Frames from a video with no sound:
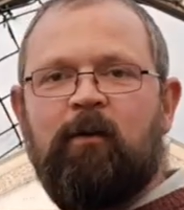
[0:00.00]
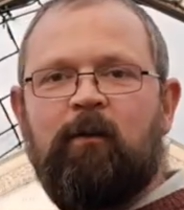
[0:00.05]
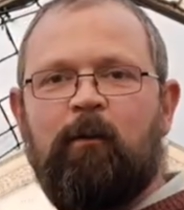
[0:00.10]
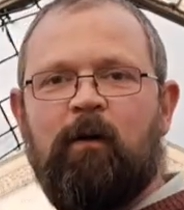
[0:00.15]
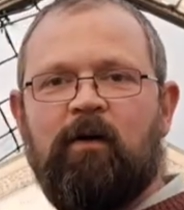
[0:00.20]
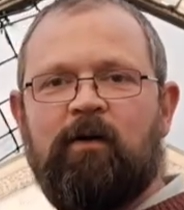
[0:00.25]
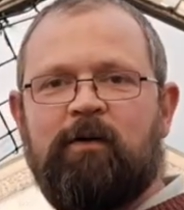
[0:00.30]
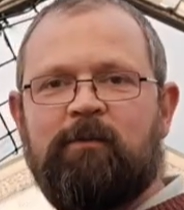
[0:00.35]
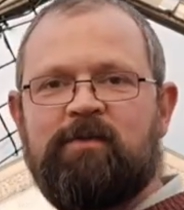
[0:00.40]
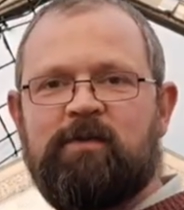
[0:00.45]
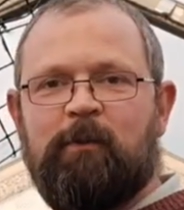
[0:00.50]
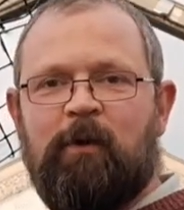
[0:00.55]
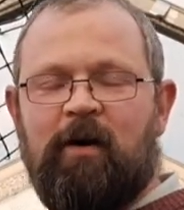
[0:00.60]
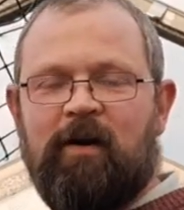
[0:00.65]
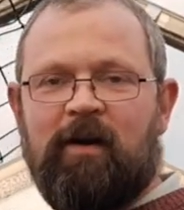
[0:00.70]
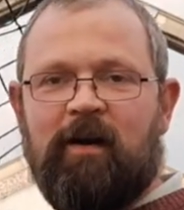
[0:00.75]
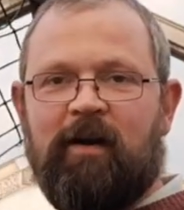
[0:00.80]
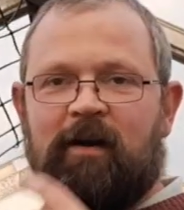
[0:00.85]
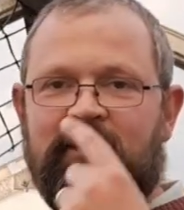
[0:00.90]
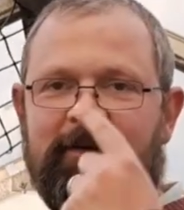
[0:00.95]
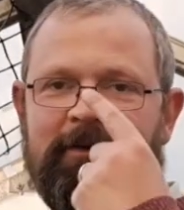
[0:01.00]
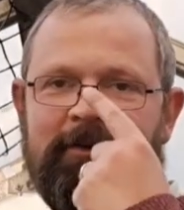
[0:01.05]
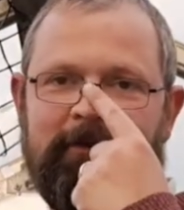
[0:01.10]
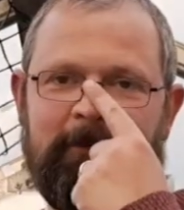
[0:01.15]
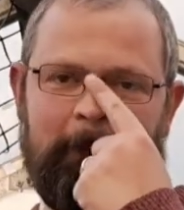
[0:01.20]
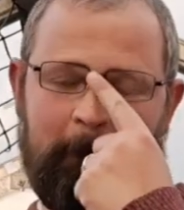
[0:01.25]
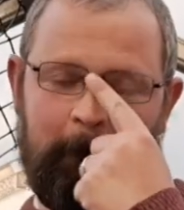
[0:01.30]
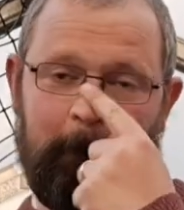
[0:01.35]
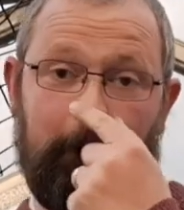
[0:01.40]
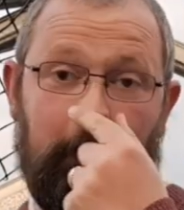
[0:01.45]
Welcome to our garden.
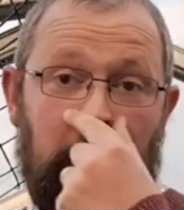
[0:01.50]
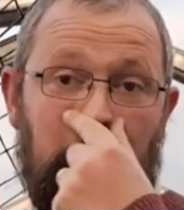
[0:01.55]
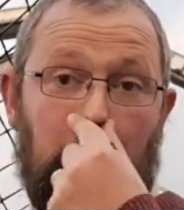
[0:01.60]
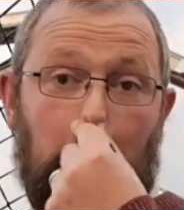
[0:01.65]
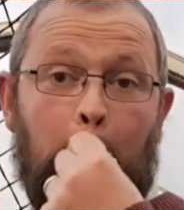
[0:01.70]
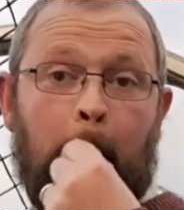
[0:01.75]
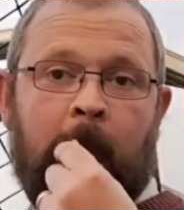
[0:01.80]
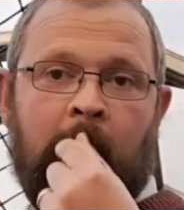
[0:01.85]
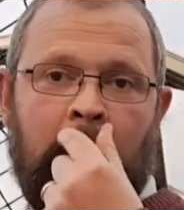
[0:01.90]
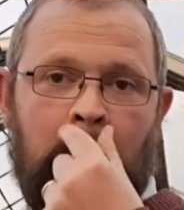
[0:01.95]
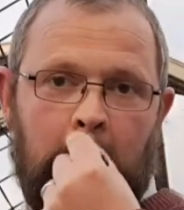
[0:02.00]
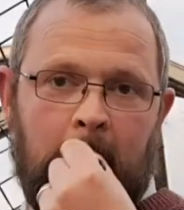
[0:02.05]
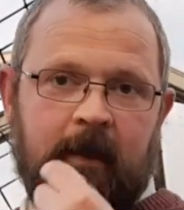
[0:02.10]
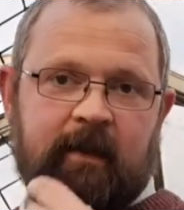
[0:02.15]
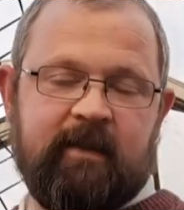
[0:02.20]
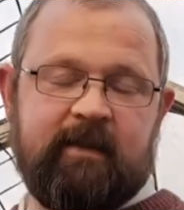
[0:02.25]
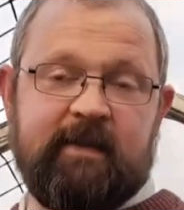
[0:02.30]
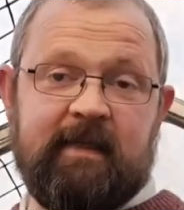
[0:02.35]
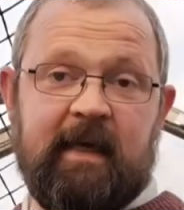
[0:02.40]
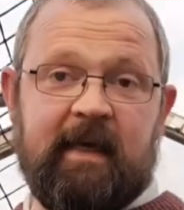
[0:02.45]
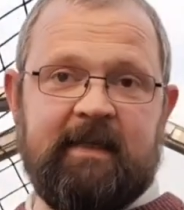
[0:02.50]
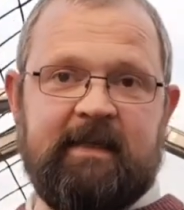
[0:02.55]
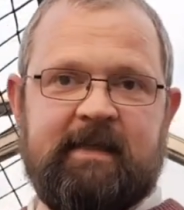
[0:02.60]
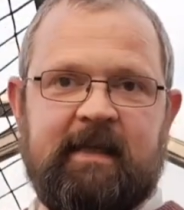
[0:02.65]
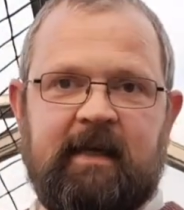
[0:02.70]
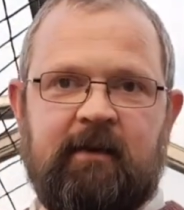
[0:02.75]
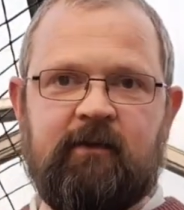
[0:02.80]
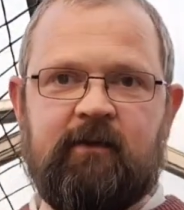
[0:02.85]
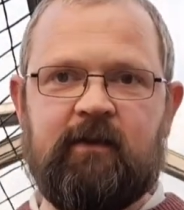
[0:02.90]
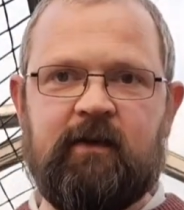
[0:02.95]
It's the
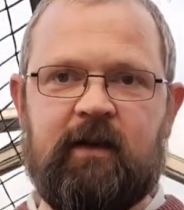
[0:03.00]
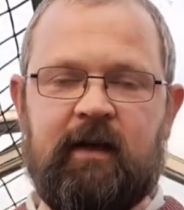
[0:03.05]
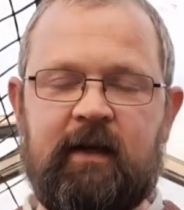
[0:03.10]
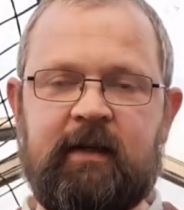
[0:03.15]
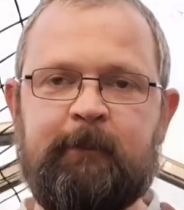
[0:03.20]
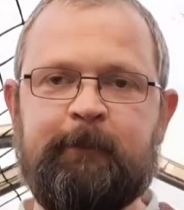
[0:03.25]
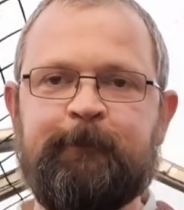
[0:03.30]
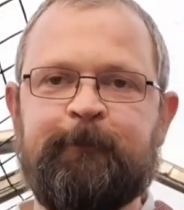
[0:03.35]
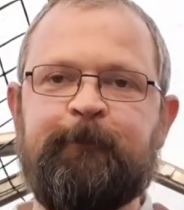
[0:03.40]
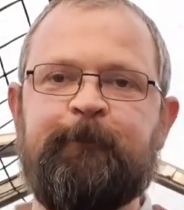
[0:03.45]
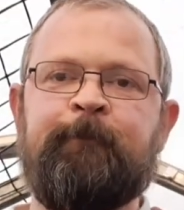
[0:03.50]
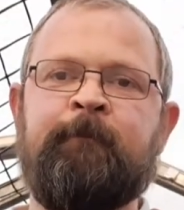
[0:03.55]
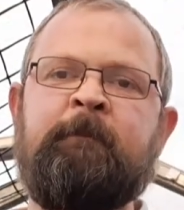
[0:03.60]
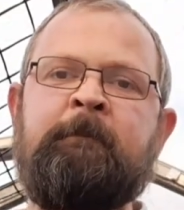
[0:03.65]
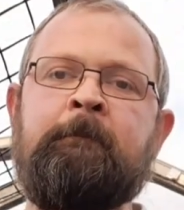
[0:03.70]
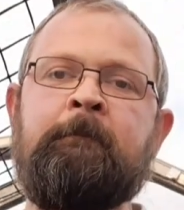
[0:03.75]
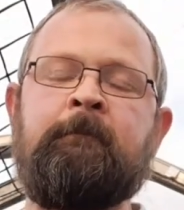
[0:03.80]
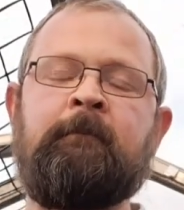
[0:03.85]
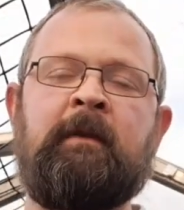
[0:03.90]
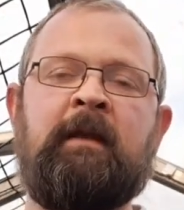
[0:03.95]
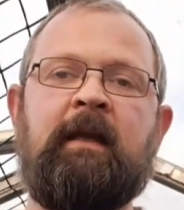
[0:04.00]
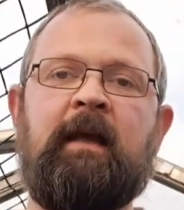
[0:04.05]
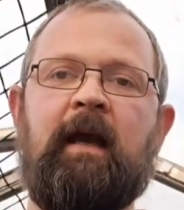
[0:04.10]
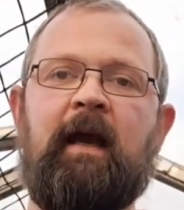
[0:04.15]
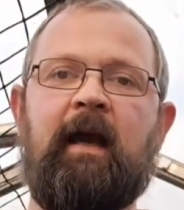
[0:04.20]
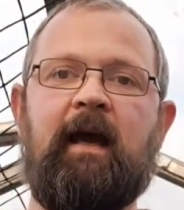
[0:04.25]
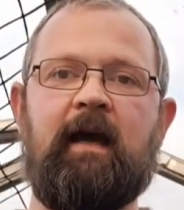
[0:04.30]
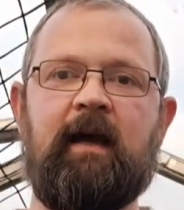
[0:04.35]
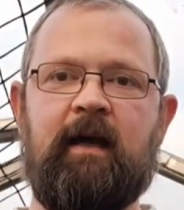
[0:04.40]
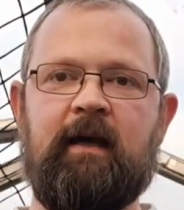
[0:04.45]
18th today,
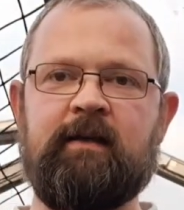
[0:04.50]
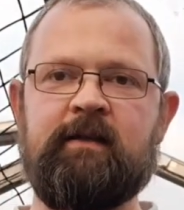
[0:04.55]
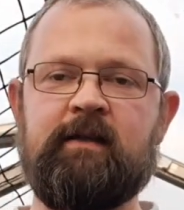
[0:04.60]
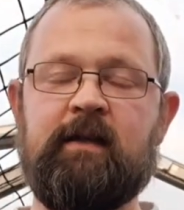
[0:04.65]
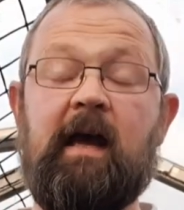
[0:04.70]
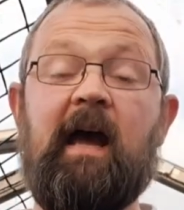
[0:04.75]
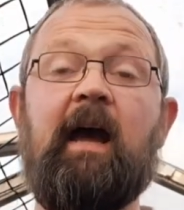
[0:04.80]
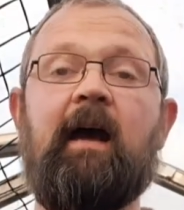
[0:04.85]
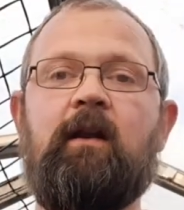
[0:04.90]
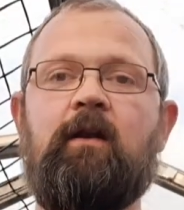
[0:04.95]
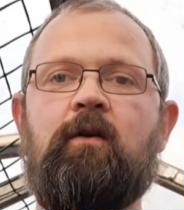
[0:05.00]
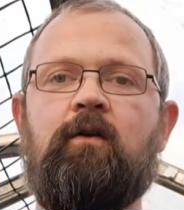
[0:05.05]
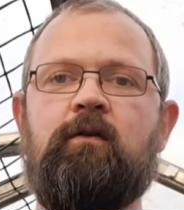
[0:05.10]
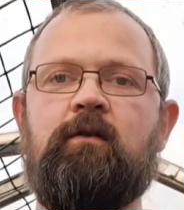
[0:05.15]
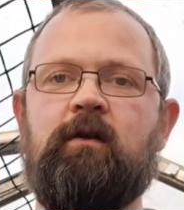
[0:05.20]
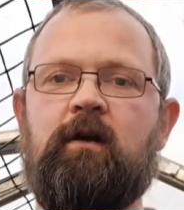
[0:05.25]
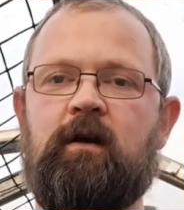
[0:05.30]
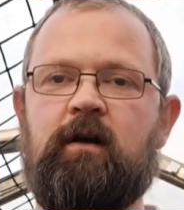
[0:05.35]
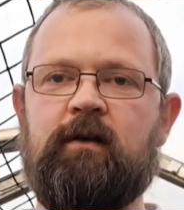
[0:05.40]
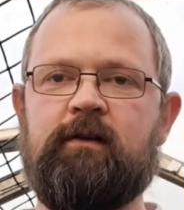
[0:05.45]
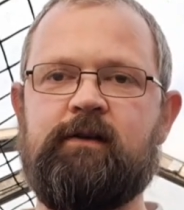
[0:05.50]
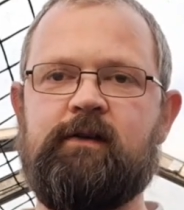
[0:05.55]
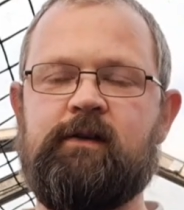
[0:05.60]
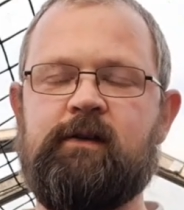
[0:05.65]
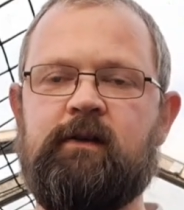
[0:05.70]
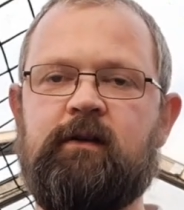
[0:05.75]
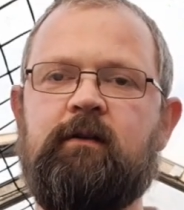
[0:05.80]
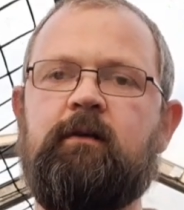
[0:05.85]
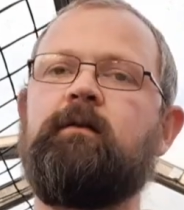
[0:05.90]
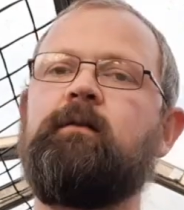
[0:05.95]
and at long
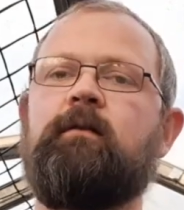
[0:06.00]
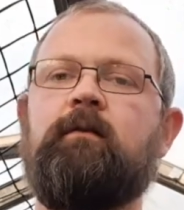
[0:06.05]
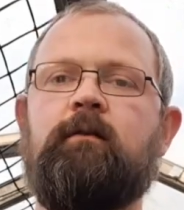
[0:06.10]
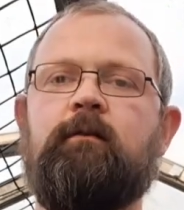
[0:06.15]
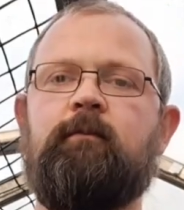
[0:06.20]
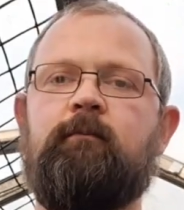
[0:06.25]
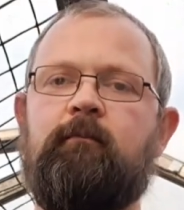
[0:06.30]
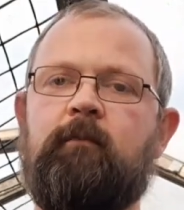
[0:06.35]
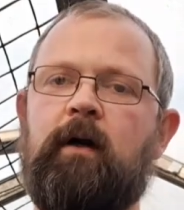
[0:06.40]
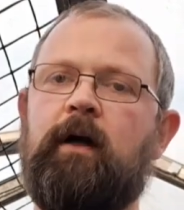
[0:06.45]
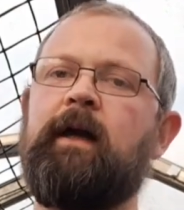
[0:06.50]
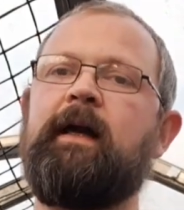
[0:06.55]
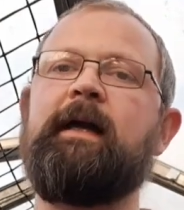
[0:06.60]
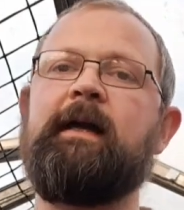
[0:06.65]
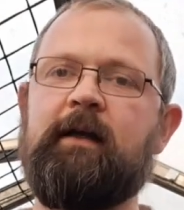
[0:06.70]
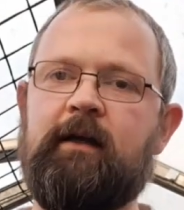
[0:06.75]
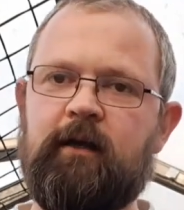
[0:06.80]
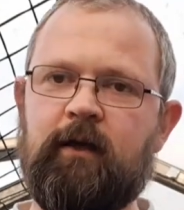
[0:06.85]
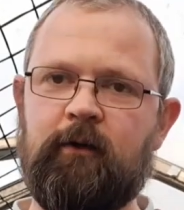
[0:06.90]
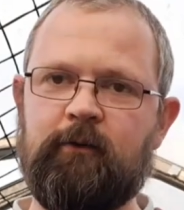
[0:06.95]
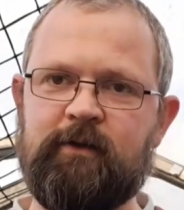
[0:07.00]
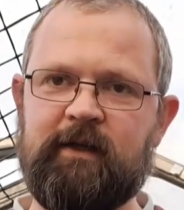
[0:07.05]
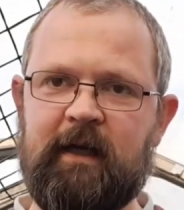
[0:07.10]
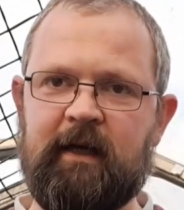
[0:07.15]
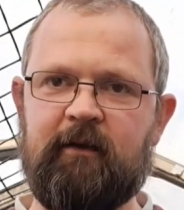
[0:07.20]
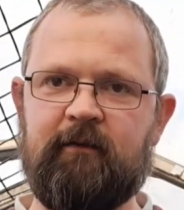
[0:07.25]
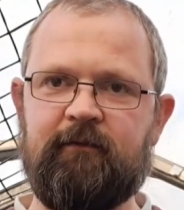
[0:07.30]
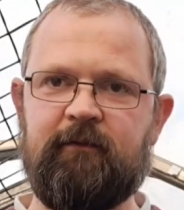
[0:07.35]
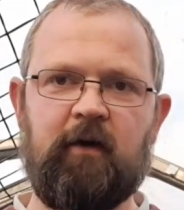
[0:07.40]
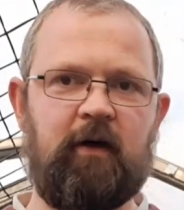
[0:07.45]
last, my eco
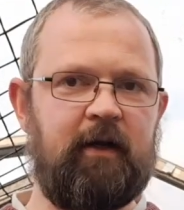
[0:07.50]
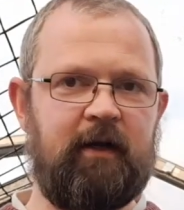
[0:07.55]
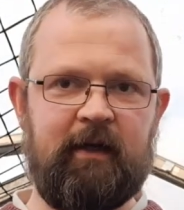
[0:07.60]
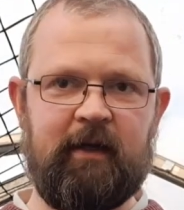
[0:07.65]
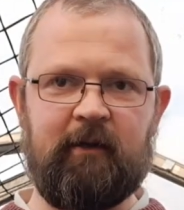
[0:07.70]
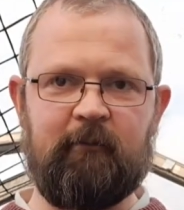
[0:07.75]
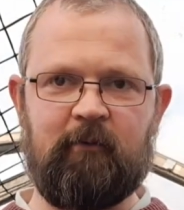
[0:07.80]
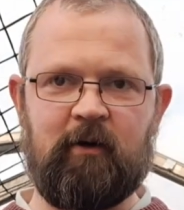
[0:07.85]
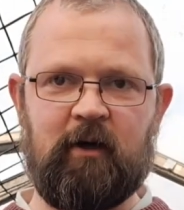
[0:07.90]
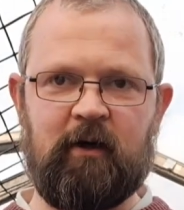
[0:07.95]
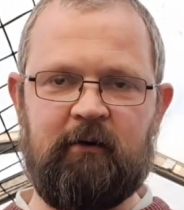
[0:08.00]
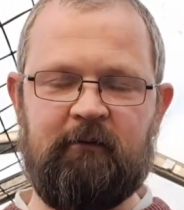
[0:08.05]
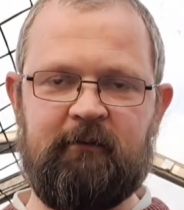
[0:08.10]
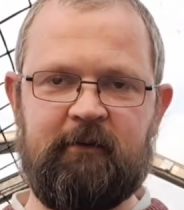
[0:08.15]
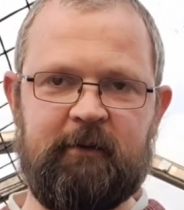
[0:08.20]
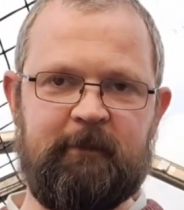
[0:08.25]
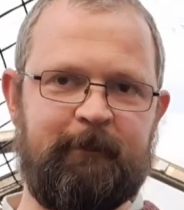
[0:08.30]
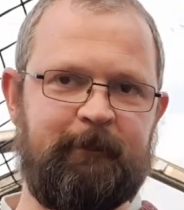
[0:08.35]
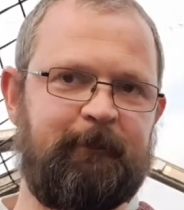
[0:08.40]
deck finally arrived.